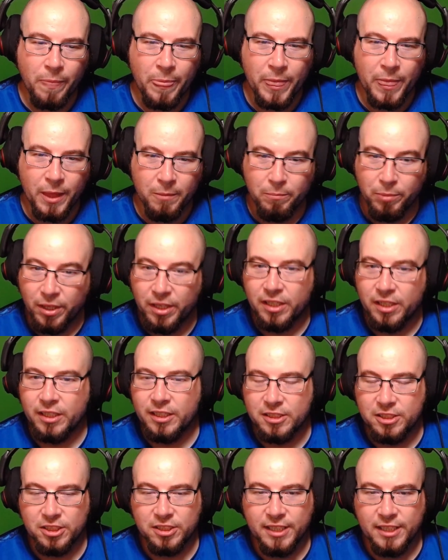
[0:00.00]
but
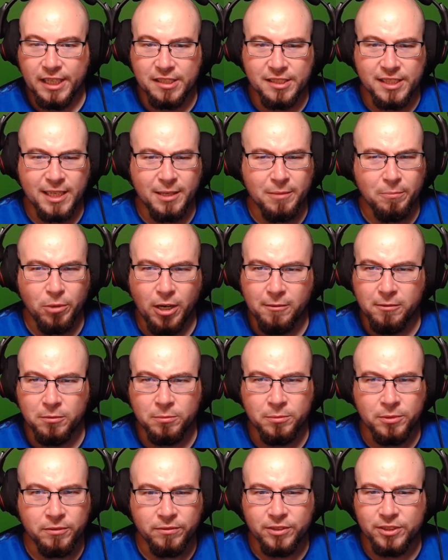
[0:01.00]
it just has that
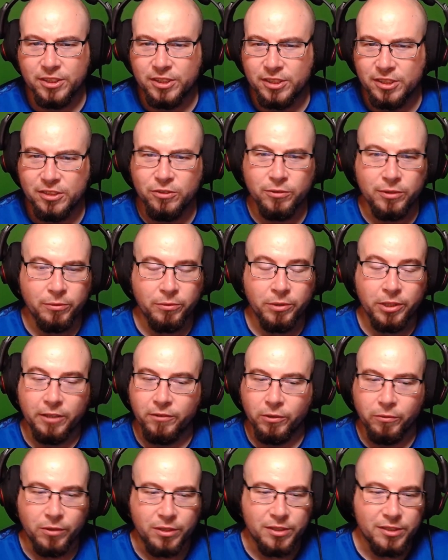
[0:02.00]
problem of it just doing whatever
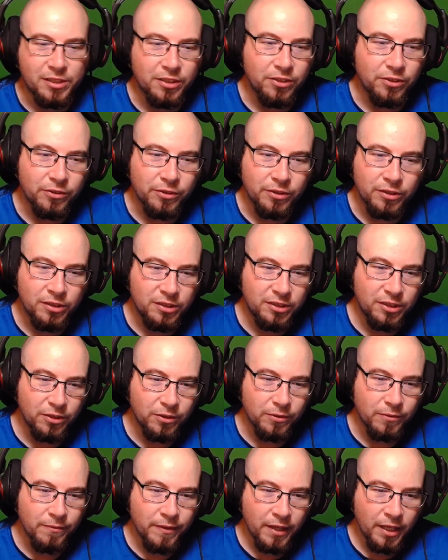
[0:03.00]
it wants to do.
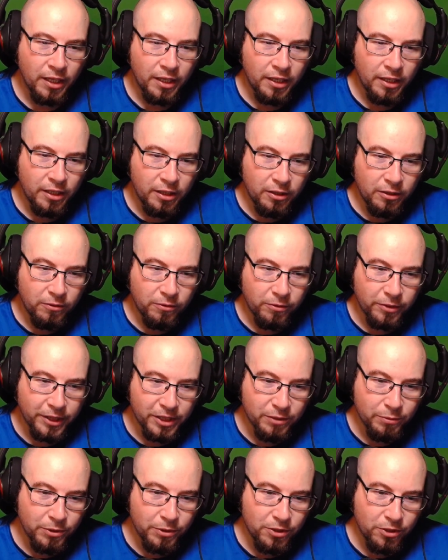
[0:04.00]
So we're gonna
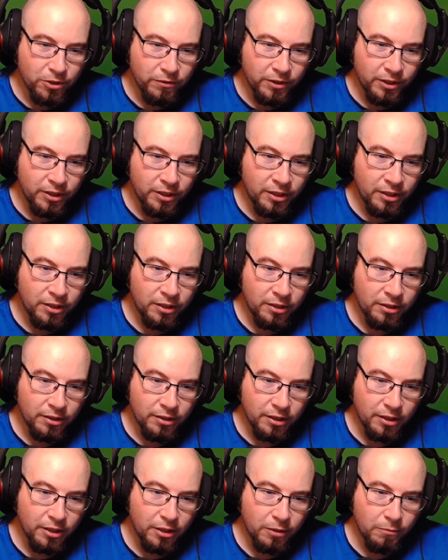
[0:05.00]
switch over
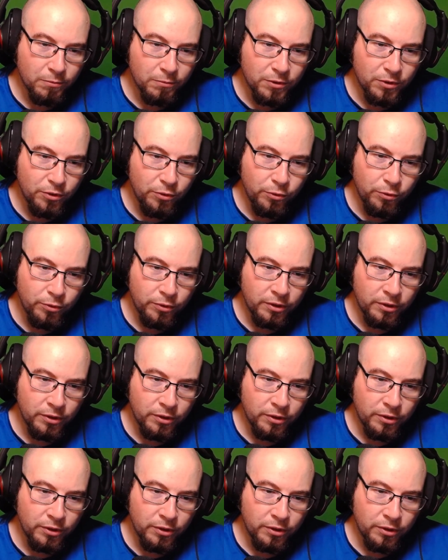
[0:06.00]
to